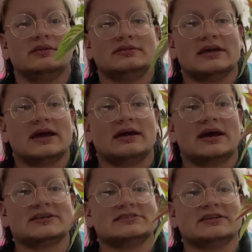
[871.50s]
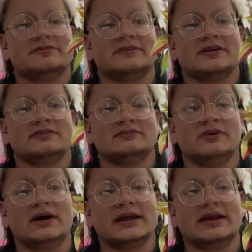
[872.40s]
That I just thought
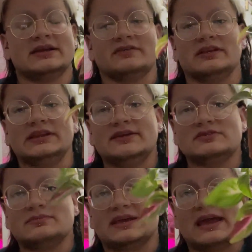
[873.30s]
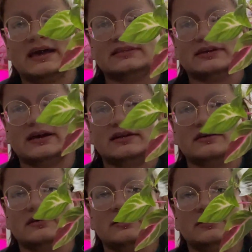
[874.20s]
I got a different leaf shape. They had the kind
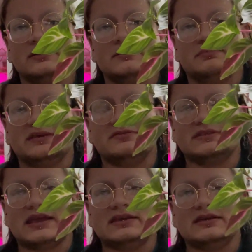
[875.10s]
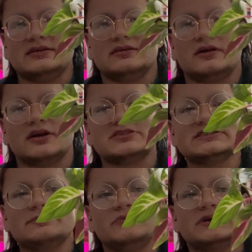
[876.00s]
of beefsteaky
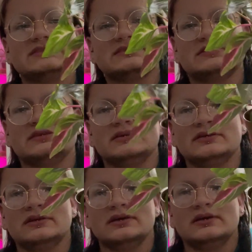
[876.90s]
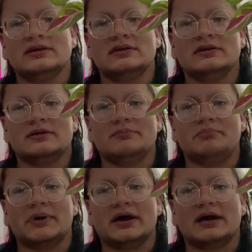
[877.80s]
heart-shaped ones.
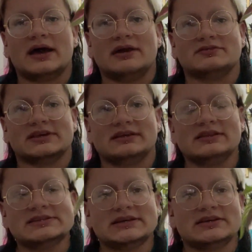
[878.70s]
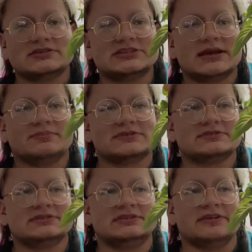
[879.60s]
But I was like, let's get a shape
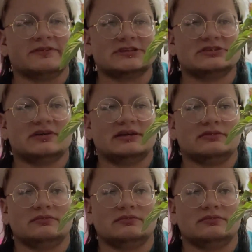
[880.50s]
that's different so I